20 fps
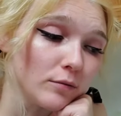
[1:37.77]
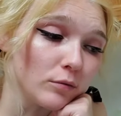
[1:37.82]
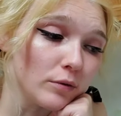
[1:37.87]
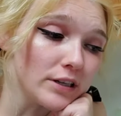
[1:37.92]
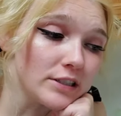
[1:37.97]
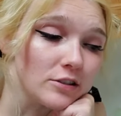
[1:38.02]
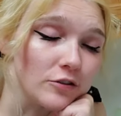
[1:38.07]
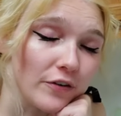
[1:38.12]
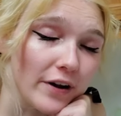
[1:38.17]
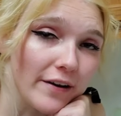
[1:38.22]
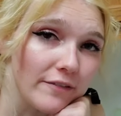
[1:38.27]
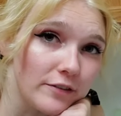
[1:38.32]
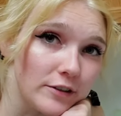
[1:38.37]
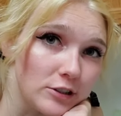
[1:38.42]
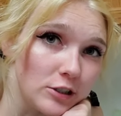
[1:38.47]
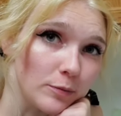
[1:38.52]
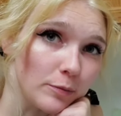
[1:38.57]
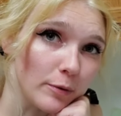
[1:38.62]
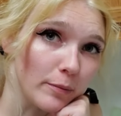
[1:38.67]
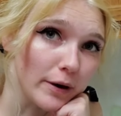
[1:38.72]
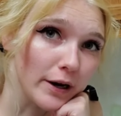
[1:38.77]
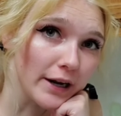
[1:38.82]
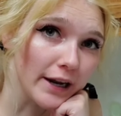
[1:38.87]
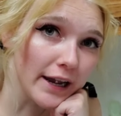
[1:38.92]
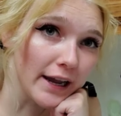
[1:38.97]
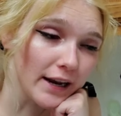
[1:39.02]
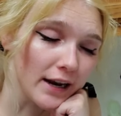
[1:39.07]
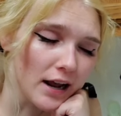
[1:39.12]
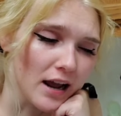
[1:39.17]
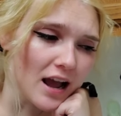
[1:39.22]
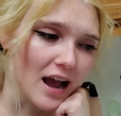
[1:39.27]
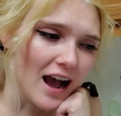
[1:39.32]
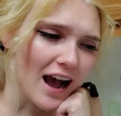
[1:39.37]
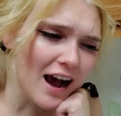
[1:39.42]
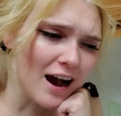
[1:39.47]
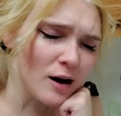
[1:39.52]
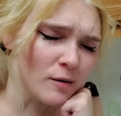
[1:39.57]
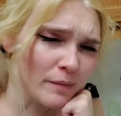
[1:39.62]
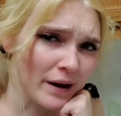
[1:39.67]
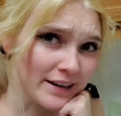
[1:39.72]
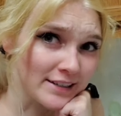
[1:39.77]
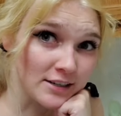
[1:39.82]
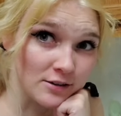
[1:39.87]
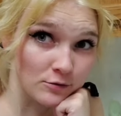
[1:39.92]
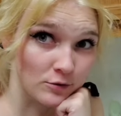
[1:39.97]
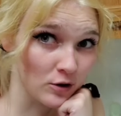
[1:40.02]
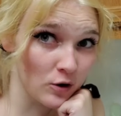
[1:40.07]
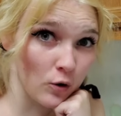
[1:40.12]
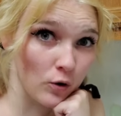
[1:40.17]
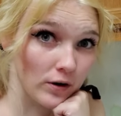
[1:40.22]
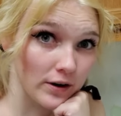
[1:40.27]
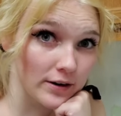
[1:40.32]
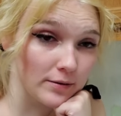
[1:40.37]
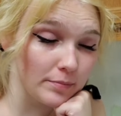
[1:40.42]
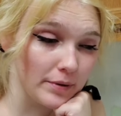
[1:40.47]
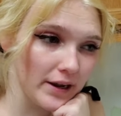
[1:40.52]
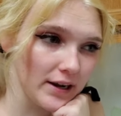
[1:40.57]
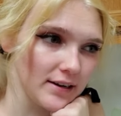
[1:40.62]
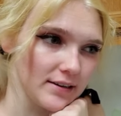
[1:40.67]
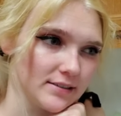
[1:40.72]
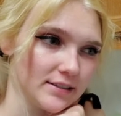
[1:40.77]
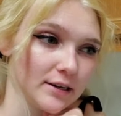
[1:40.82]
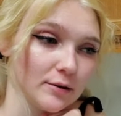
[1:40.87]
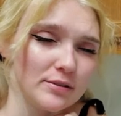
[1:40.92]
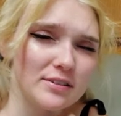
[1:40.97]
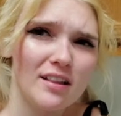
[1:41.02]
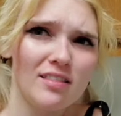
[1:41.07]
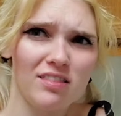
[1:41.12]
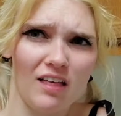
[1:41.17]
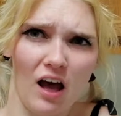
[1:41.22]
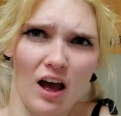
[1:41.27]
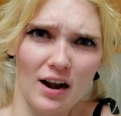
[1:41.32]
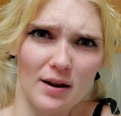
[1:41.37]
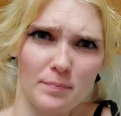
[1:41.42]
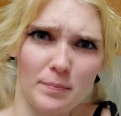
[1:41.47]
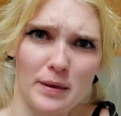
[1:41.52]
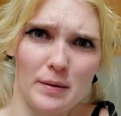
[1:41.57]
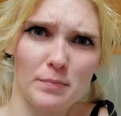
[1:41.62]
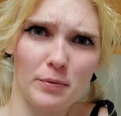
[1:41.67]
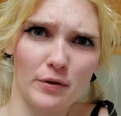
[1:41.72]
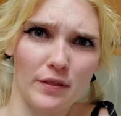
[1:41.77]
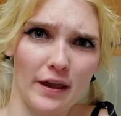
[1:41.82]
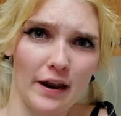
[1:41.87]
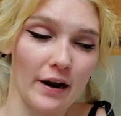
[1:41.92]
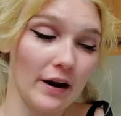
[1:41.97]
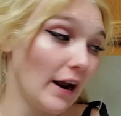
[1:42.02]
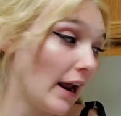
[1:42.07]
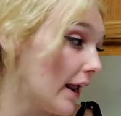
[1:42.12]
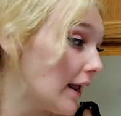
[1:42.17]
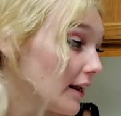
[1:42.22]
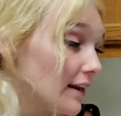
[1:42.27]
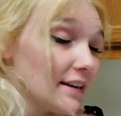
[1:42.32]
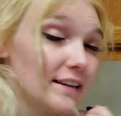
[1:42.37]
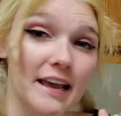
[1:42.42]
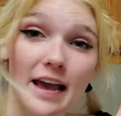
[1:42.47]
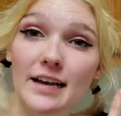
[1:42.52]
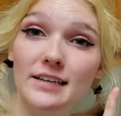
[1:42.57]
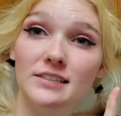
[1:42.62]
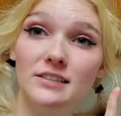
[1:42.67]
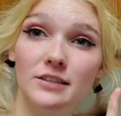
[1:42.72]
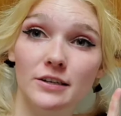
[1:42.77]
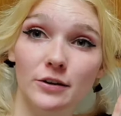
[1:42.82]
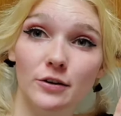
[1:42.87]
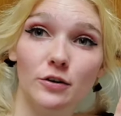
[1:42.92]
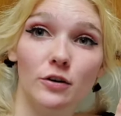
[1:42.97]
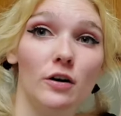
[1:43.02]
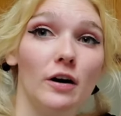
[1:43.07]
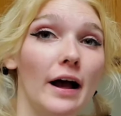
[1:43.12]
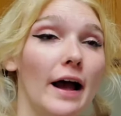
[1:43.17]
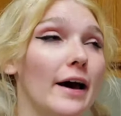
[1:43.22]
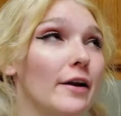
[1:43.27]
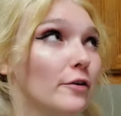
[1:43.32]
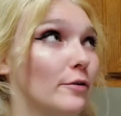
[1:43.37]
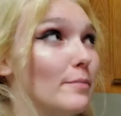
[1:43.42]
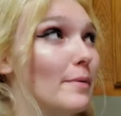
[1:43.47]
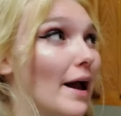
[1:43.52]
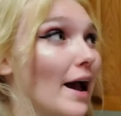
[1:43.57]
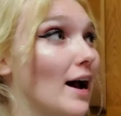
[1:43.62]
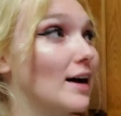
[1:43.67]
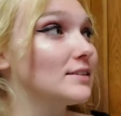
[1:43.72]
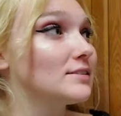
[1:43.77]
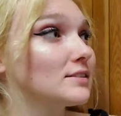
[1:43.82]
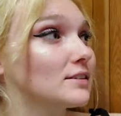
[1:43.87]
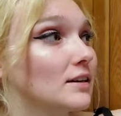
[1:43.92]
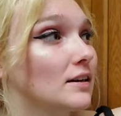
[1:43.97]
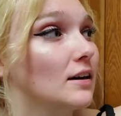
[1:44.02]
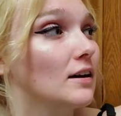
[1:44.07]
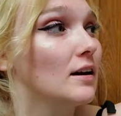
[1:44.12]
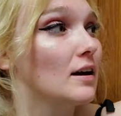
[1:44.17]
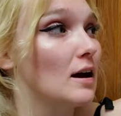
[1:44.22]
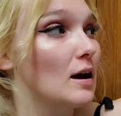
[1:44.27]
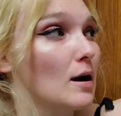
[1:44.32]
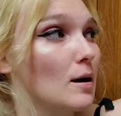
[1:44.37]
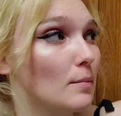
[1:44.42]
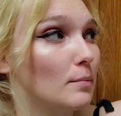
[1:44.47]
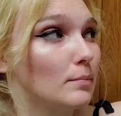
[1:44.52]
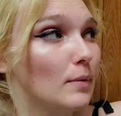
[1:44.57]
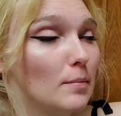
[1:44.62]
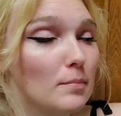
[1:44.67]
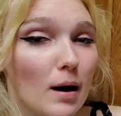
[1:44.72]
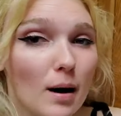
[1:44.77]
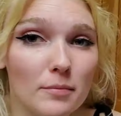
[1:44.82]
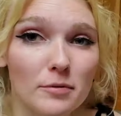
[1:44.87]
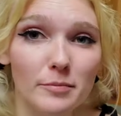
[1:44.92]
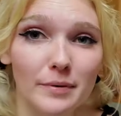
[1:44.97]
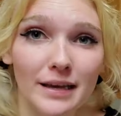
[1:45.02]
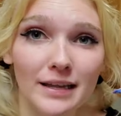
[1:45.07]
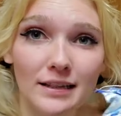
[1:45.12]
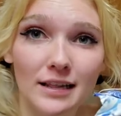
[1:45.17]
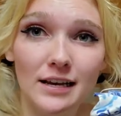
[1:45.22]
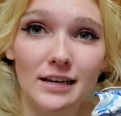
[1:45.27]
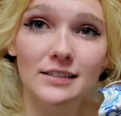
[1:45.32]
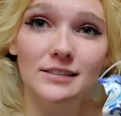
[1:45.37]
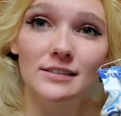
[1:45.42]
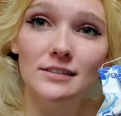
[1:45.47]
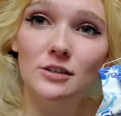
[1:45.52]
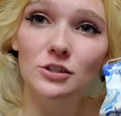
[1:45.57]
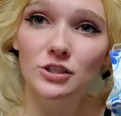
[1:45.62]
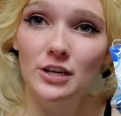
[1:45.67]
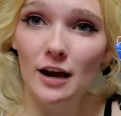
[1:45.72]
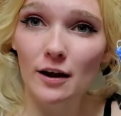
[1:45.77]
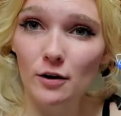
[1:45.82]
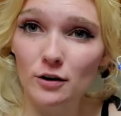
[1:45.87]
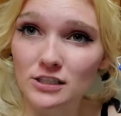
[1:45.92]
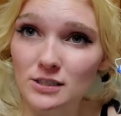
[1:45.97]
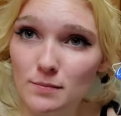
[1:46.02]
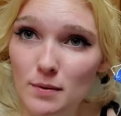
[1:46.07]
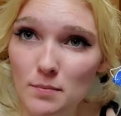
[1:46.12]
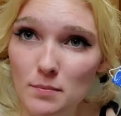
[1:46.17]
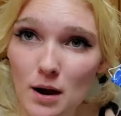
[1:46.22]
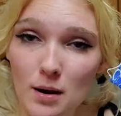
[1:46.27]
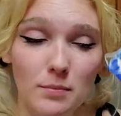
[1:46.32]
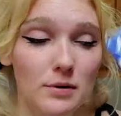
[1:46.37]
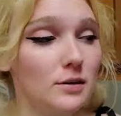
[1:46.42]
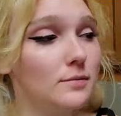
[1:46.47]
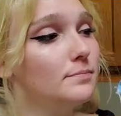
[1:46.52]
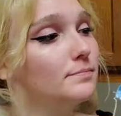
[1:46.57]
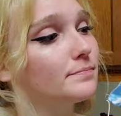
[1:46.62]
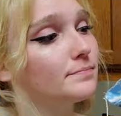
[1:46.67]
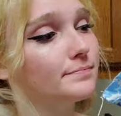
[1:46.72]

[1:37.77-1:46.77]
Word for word: We survived the supermarket. Um, I didn't record because there was a lot of people there and yes, your girl had her mask. My mama made this. Shout out to my mama.